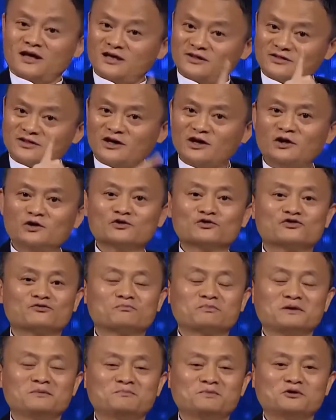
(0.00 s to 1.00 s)
And
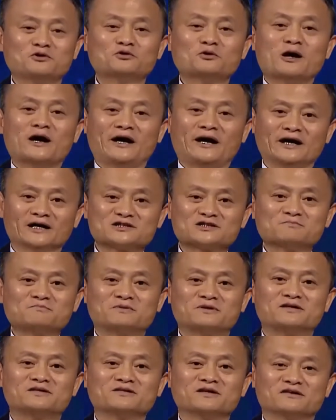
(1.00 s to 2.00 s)
those people who are
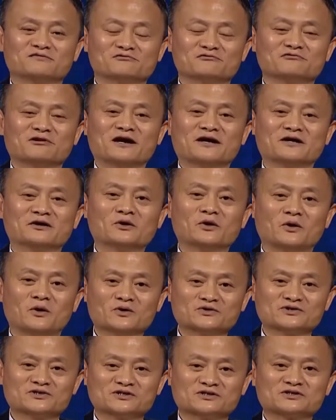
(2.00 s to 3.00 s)
expert of riding
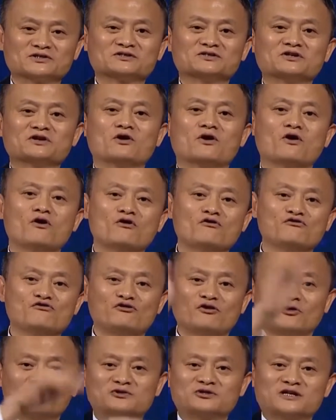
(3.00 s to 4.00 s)
horses, they all
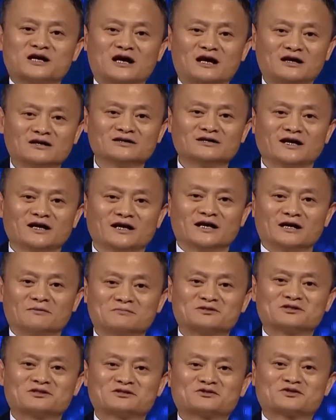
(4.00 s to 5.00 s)
fall down and
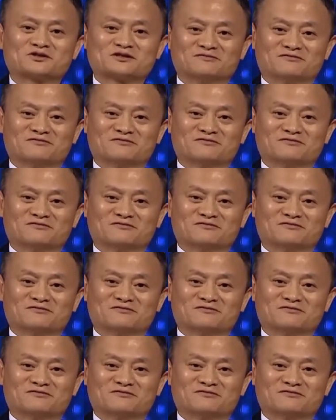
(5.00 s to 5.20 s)
I'm still